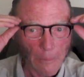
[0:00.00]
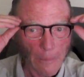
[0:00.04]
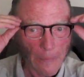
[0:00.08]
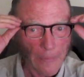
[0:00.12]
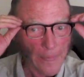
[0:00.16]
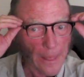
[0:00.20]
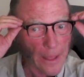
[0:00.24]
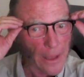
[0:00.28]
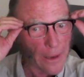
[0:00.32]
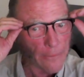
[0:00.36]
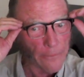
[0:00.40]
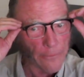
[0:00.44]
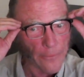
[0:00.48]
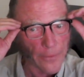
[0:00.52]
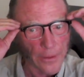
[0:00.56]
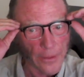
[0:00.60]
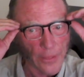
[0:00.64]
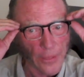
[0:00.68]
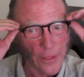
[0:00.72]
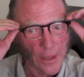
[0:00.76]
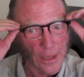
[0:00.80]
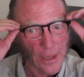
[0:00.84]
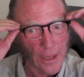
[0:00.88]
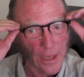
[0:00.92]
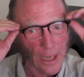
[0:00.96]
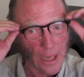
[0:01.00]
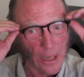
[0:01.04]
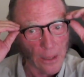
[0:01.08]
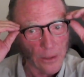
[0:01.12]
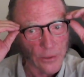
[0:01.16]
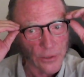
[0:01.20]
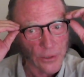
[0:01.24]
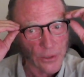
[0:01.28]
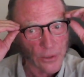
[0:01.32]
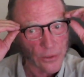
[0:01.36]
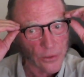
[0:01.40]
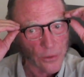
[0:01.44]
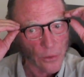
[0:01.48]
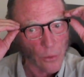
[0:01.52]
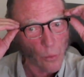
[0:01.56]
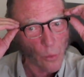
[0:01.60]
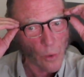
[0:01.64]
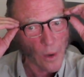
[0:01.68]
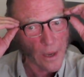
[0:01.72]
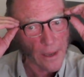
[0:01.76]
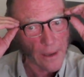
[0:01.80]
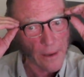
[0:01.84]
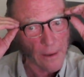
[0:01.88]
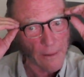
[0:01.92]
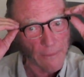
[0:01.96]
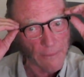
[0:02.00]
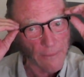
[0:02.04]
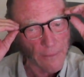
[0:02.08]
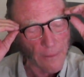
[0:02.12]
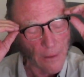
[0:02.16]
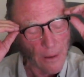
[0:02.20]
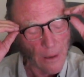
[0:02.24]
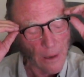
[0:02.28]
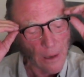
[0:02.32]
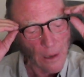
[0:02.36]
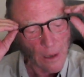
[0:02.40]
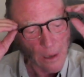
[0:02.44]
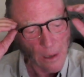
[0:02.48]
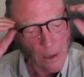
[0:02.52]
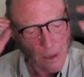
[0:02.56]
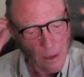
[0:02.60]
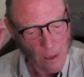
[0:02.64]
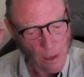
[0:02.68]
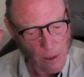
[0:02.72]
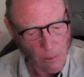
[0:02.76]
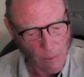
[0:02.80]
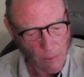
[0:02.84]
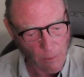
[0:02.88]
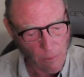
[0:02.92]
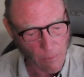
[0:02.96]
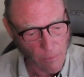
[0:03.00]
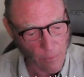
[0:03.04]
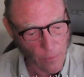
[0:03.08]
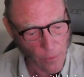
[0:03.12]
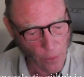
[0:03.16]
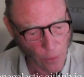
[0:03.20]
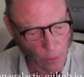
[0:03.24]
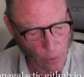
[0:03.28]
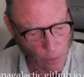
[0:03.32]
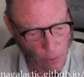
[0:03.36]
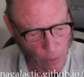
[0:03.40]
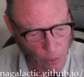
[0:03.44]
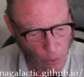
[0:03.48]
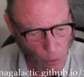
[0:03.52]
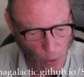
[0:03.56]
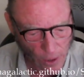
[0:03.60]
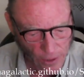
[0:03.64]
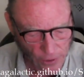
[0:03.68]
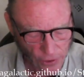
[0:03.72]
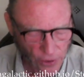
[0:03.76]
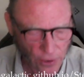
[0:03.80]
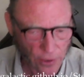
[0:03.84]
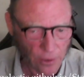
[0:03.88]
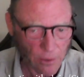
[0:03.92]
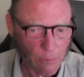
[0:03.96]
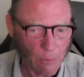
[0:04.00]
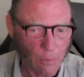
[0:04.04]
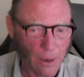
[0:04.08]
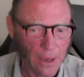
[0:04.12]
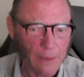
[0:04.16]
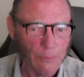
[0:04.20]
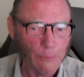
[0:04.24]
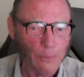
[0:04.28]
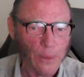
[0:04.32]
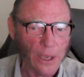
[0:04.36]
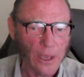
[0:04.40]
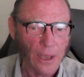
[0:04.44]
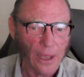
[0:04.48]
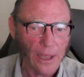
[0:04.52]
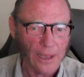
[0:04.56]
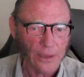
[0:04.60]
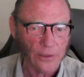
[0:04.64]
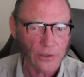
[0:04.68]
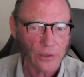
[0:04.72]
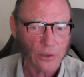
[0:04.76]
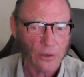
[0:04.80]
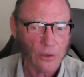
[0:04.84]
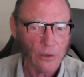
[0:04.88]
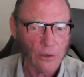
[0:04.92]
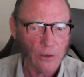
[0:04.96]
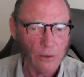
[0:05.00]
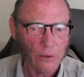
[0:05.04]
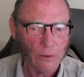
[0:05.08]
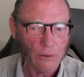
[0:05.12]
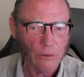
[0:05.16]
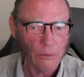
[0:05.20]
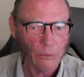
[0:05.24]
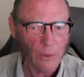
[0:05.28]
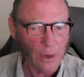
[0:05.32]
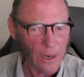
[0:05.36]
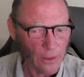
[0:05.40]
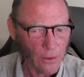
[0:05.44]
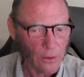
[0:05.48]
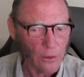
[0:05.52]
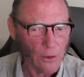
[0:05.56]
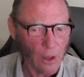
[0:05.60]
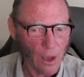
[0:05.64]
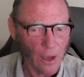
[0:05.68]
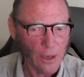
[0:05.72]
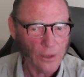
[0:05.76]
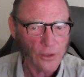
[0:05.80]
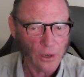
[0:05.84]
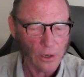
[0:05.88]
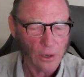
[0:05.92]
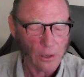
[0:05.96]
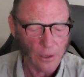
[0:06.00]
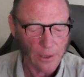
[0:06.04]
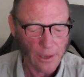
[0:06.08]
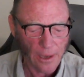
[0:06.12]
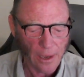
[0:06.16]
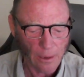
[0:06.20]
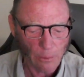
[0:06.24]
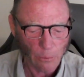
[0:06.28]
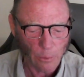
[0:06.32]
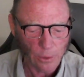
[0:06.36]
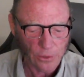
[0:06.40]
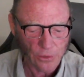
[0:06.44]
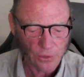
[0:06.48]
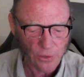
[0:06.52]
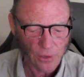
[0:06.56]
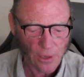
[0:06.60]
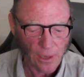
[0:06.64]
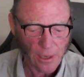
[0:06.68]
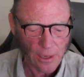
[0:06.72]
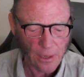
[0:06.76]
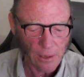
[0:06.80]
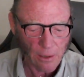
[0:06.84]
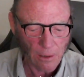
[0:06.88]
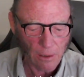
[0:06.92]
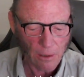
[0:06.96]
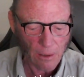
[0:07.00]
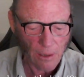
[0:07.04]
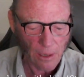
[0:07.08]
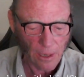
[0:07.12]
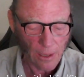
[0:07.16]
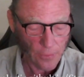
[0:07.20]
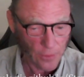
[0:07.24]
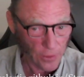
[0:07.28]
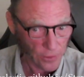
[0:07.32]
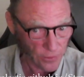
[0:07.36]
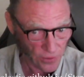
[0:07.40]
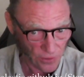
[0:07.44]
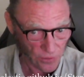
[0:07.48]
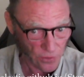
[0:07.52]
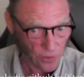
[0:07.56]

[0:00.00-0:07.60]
Everything else is a wave. The question might be asked, rather logically, I would say, and this is the